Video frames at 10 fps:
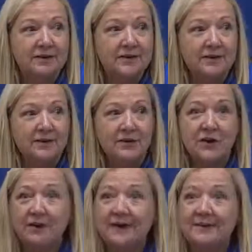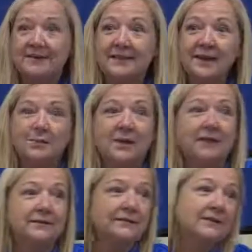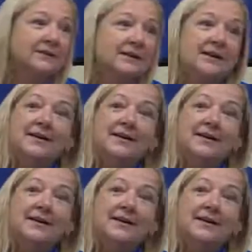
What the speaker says: Did any of you all get to the e-bus?